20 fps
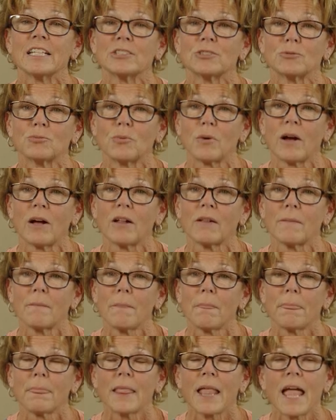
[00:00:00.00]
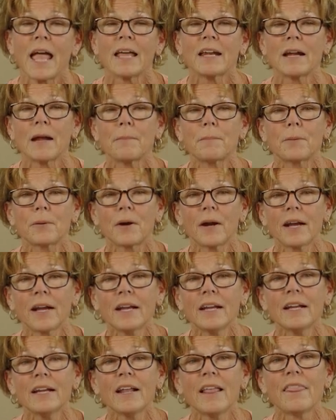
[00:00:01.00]
as well. And I
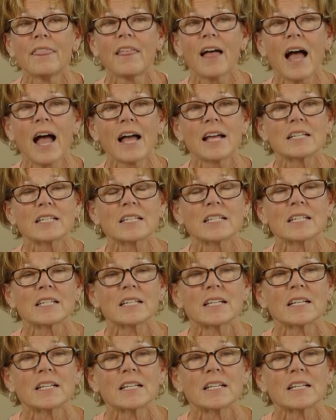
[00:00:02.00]
pray that